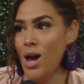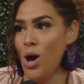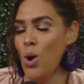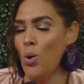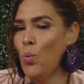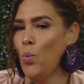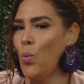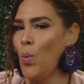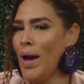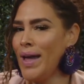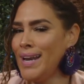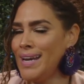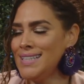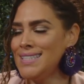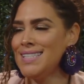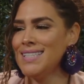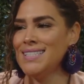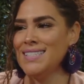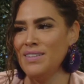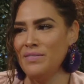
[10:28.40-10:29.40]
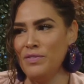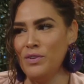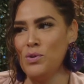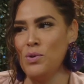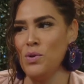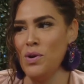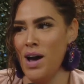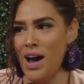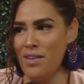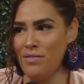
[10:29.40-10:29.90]
when it's a
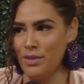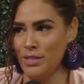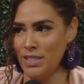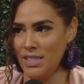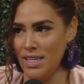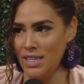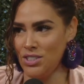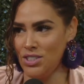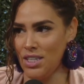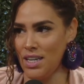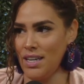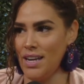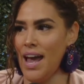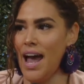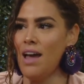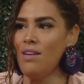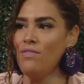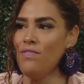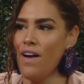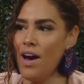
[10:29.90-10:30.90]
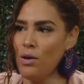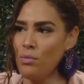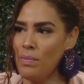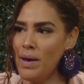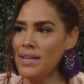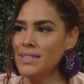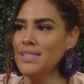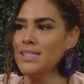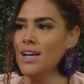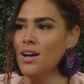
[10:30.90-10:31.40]
difficult conversation. I found
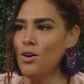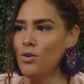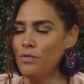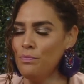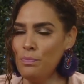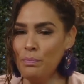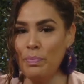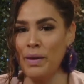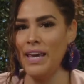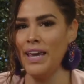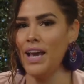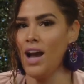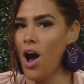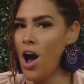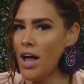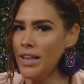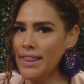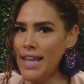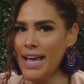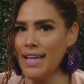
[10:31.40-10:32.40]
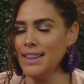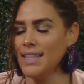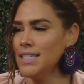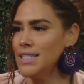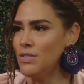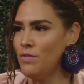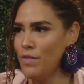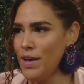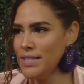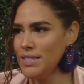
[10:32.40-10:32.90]
myself being on like the
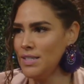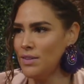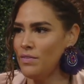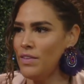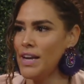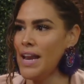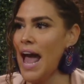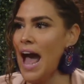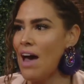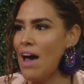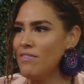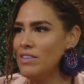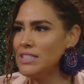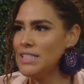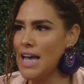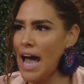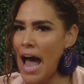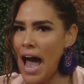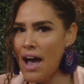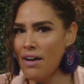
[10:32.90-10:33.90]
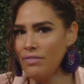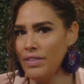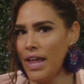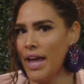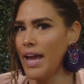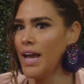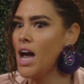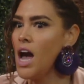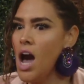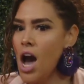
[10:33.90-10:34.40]
defensive and mm-hmm. having to have
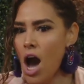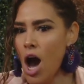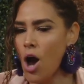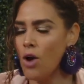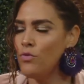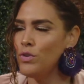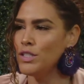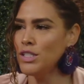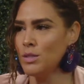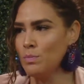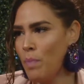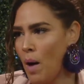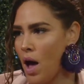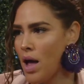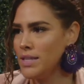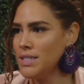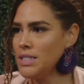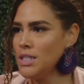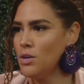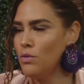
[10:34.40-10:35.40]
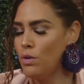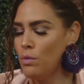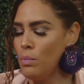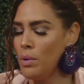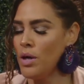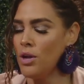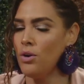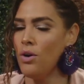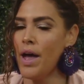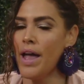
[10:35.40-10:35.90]
like a mm-hmm. response and a
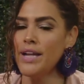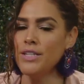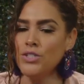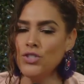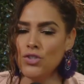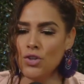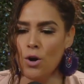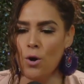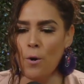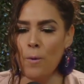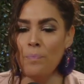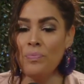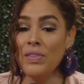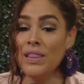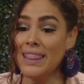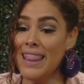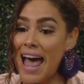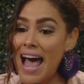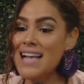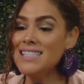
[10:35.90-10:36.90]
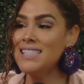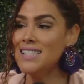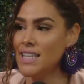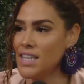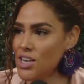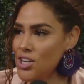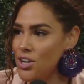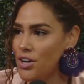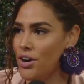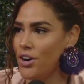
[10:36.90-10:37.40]
rebuttal. And so last
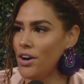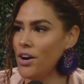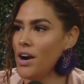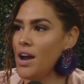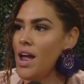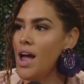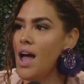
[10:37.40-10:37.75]
year,